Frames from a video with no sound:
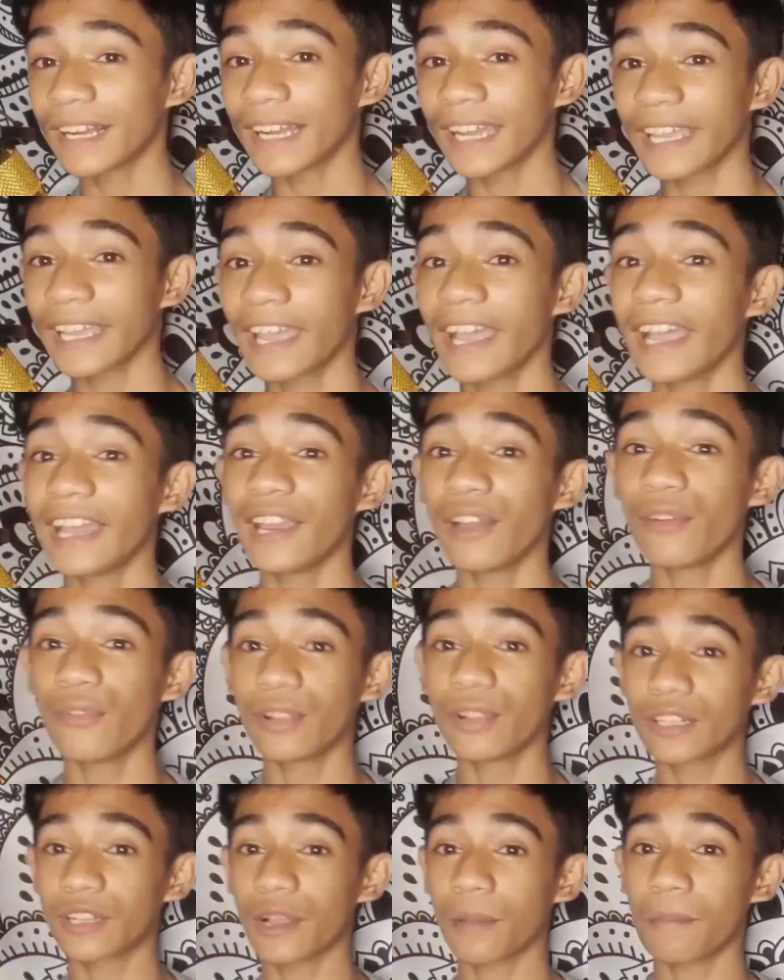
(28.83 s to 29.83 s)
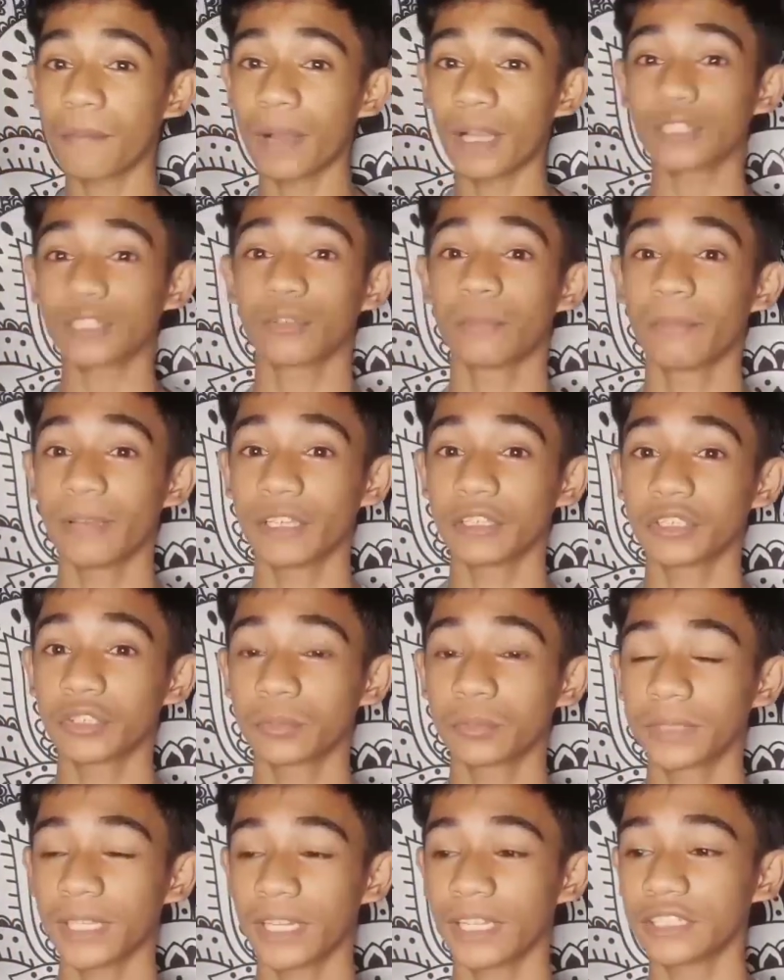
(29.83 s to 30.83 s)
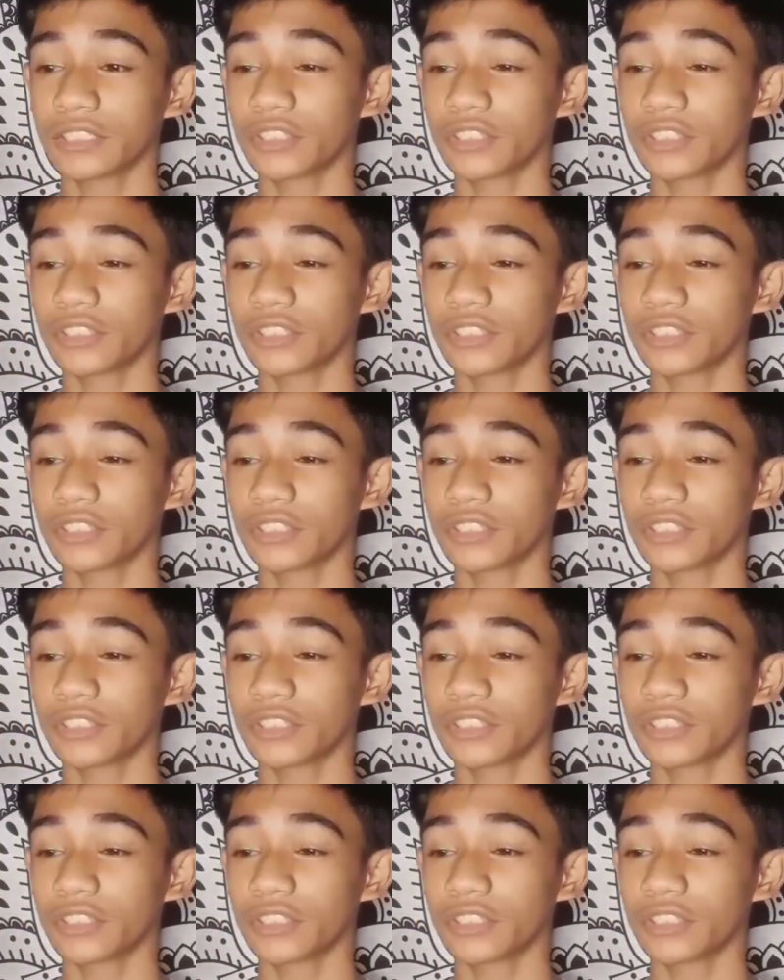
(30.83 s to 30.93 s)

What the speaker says: kahigala, welcome back to my YouTube channel.